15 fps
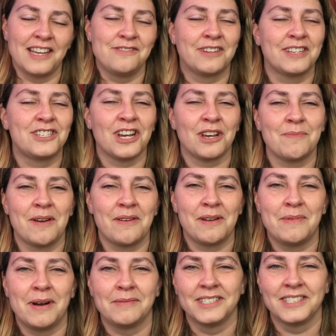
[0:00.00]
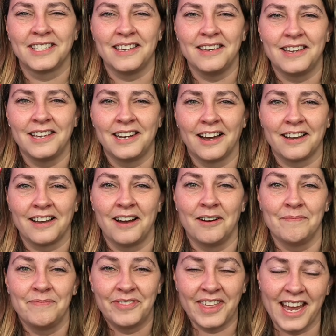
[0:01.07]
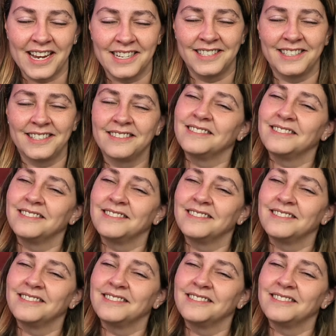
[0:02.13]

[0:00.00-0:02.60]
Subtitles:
and you can check me out at MamasGeeky.com. Thanks.